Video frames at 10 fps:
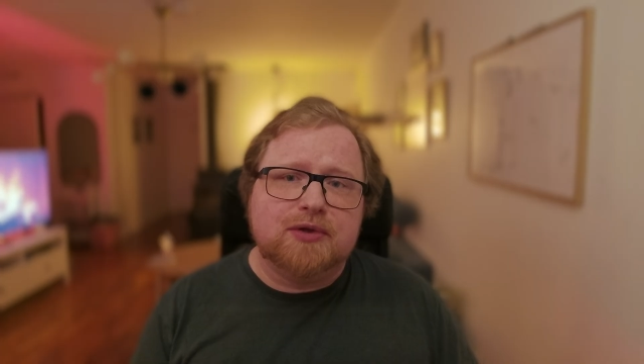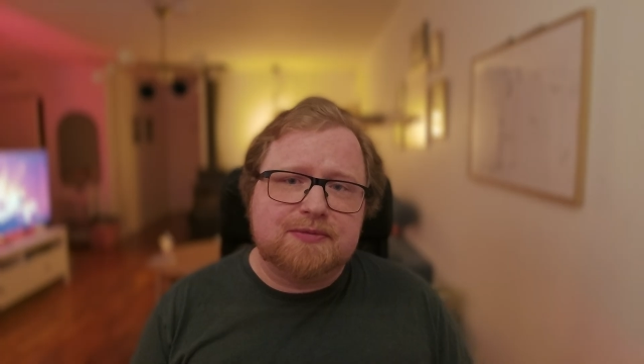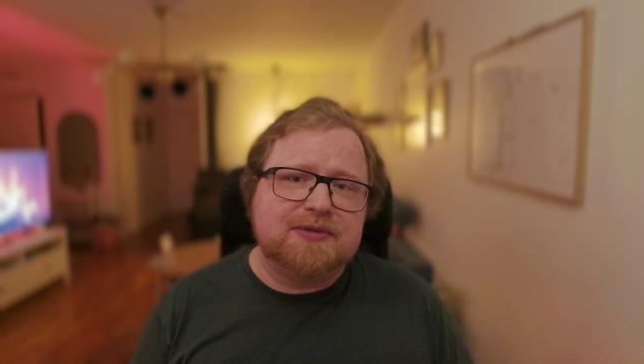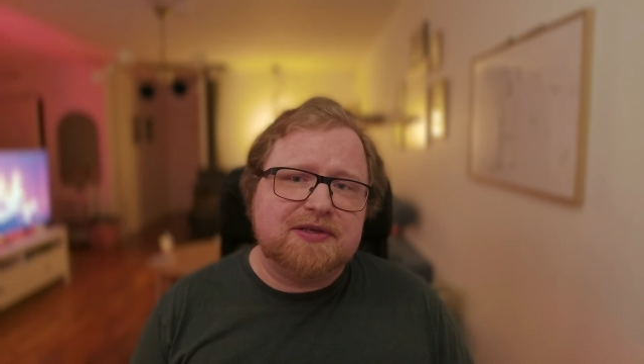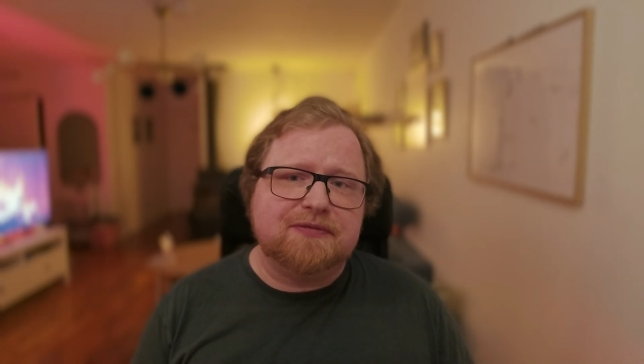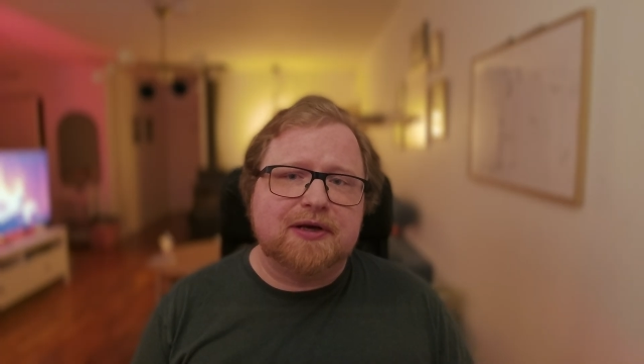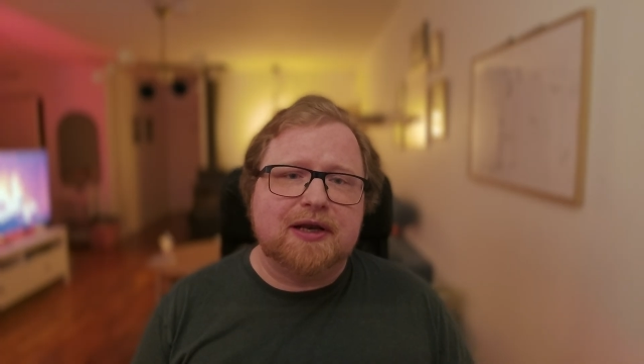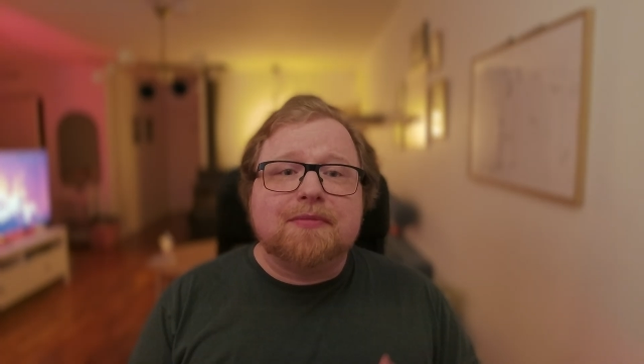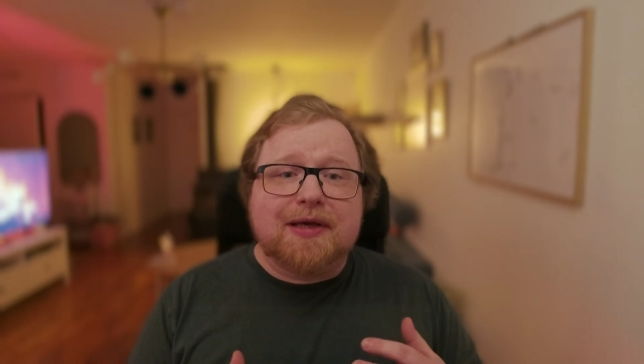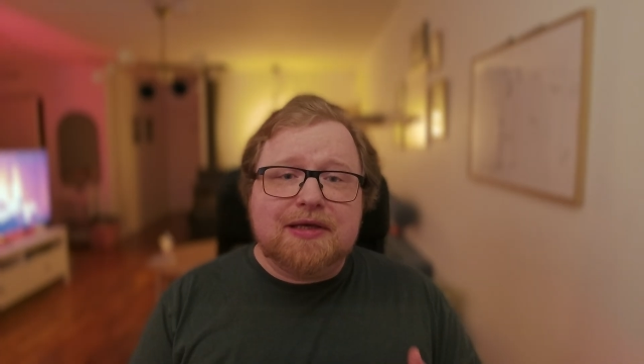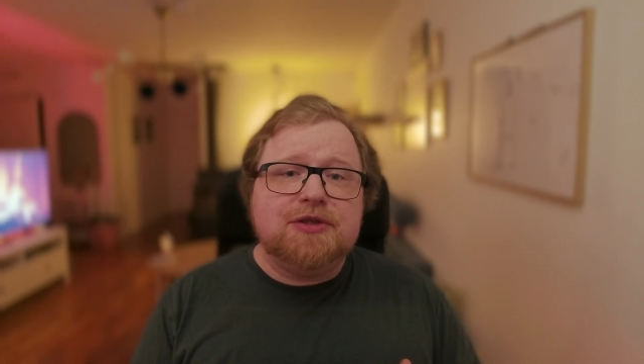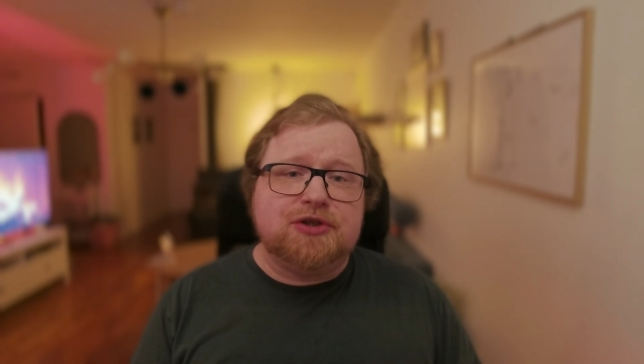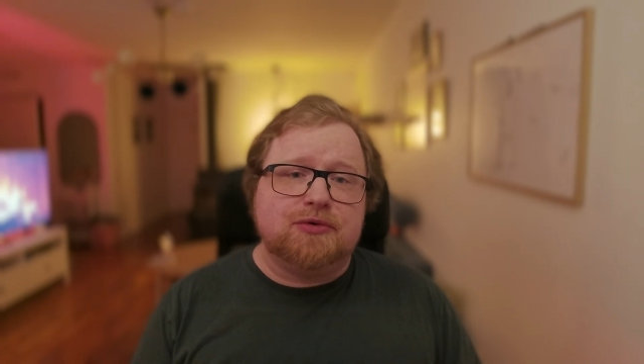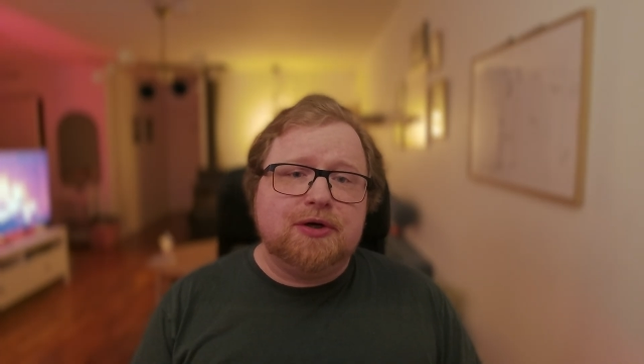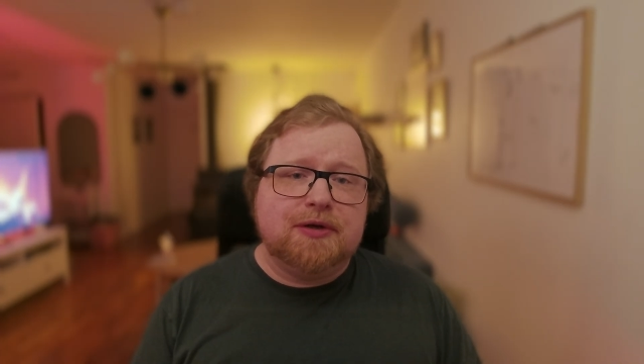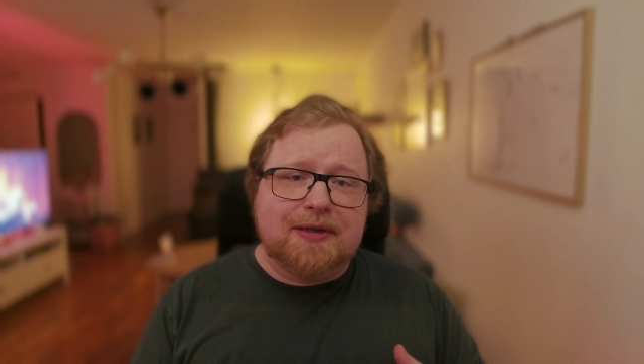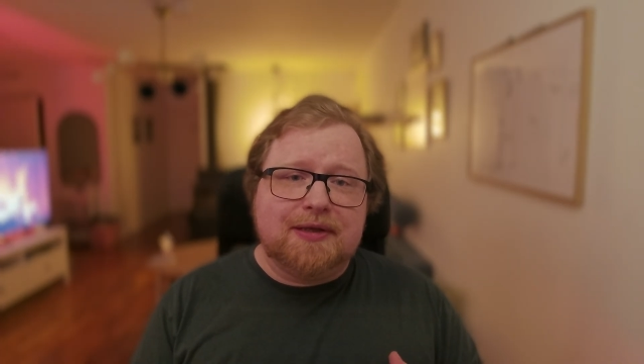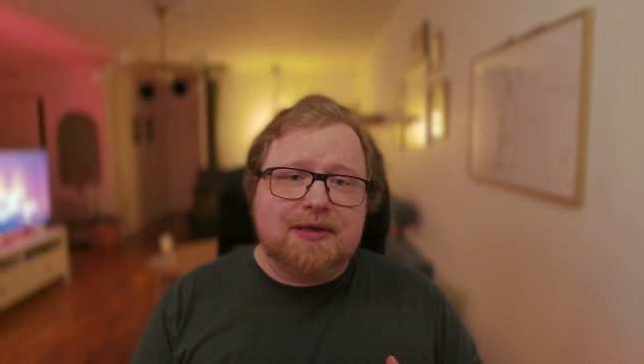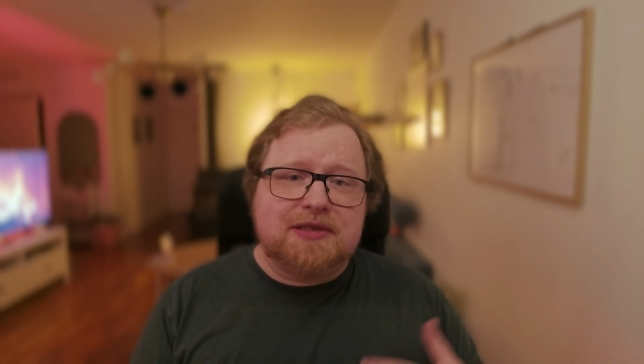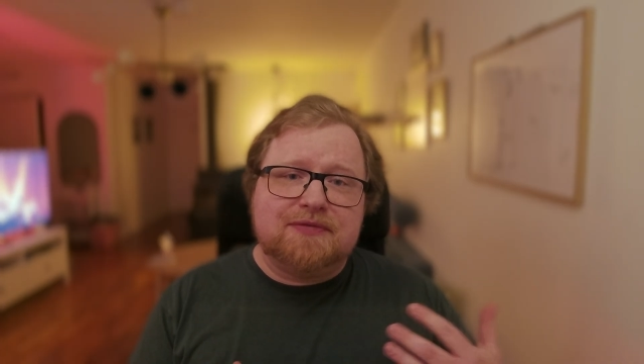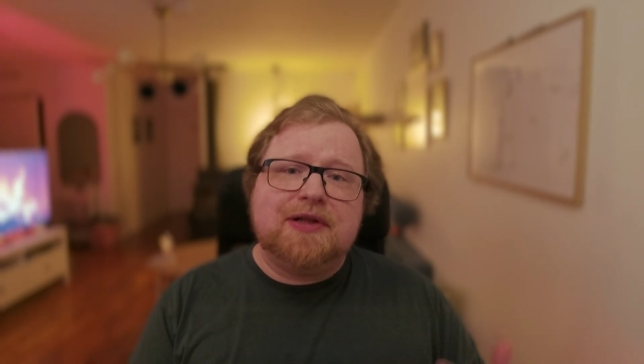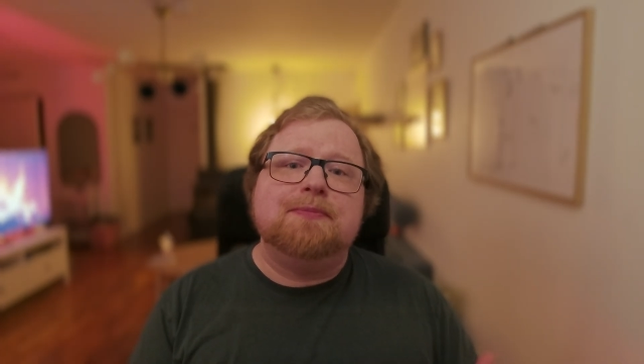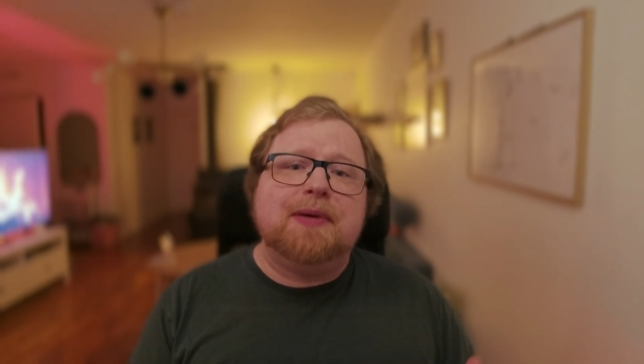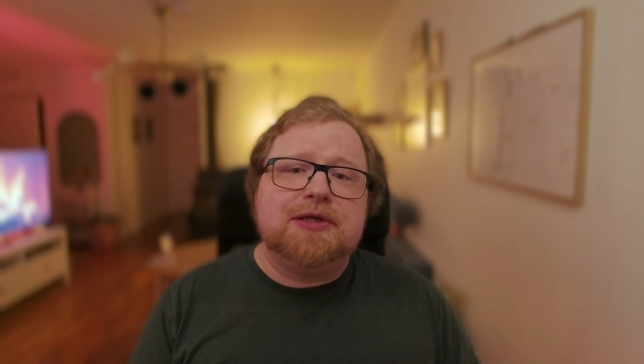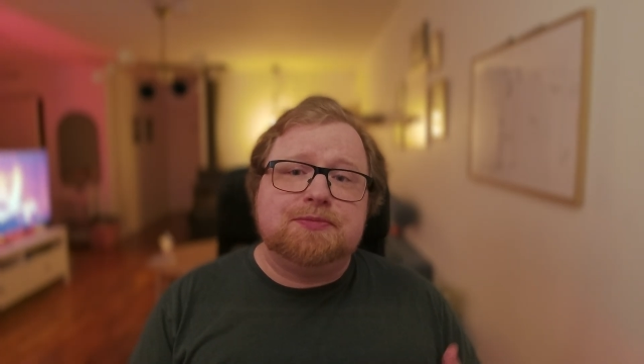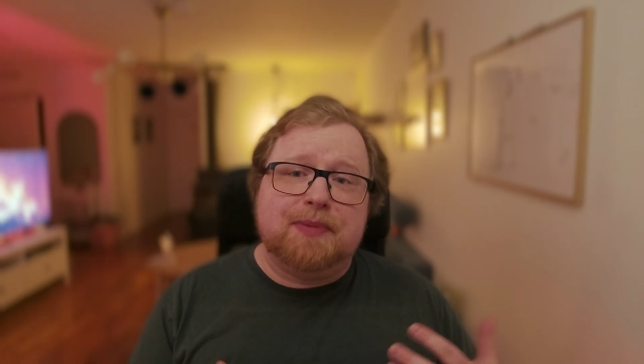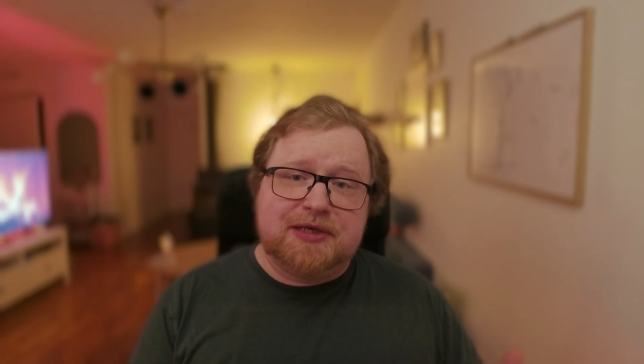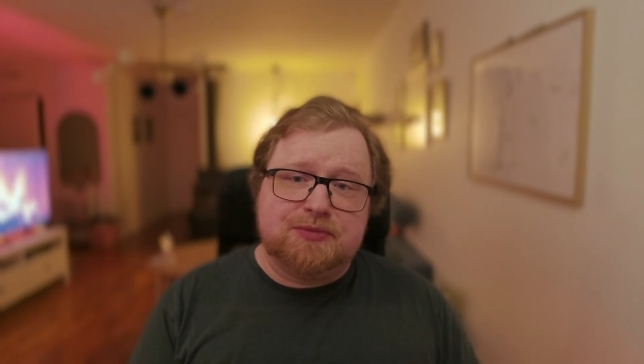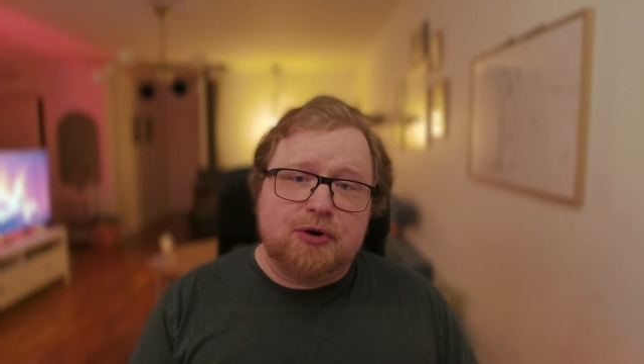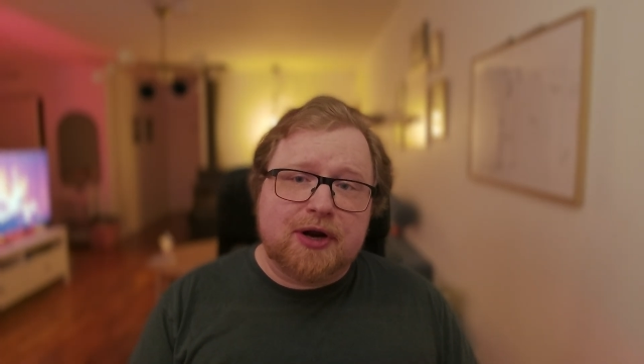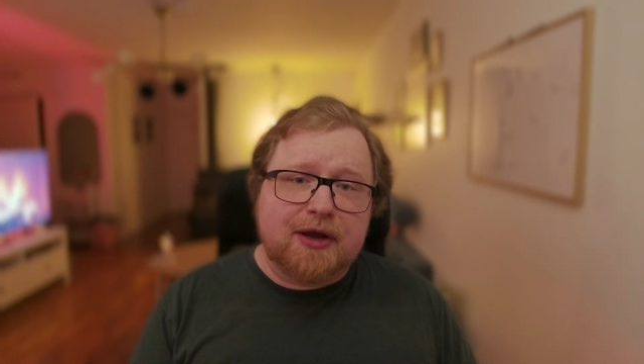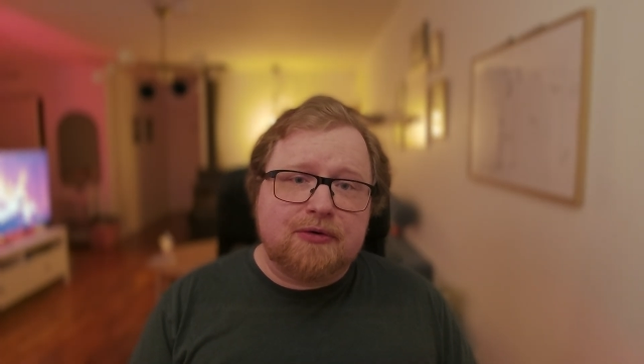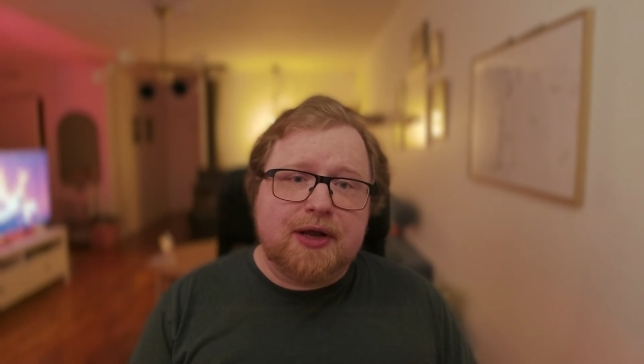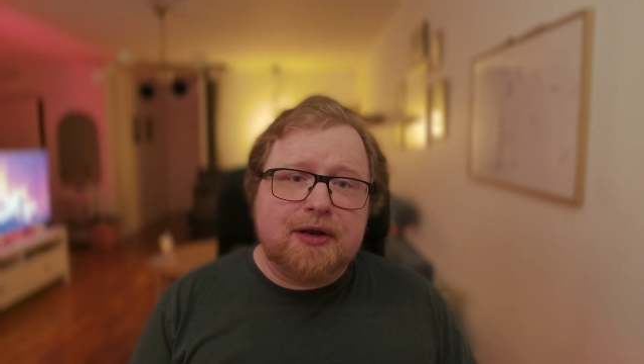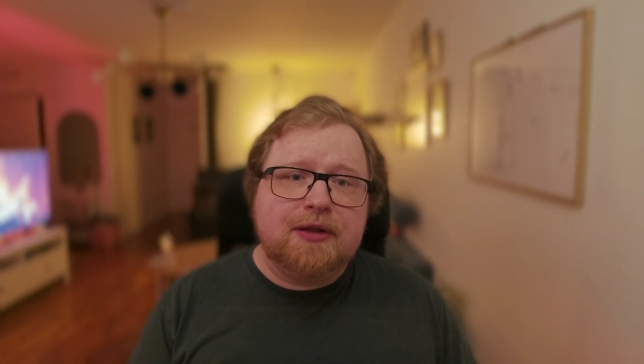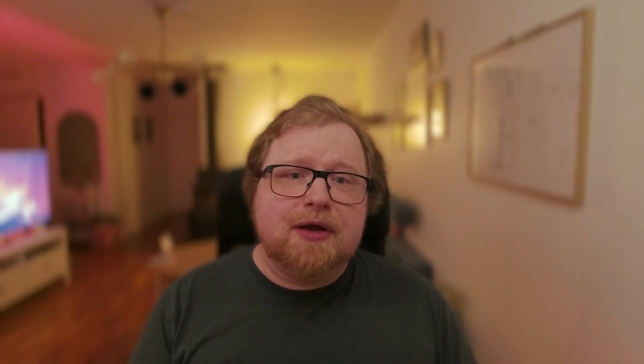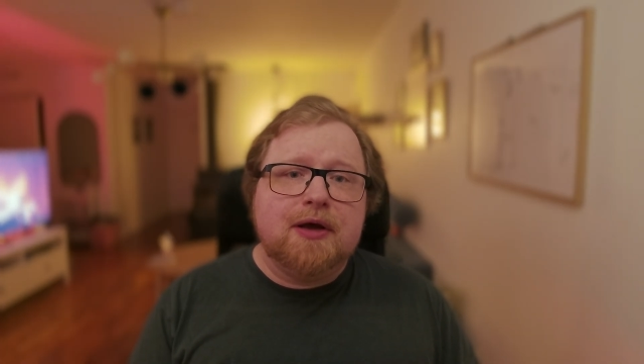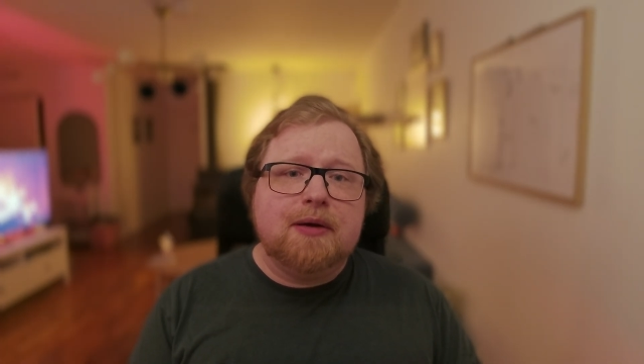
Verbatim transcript: specifically. In short, the SvelteBench benchmark I created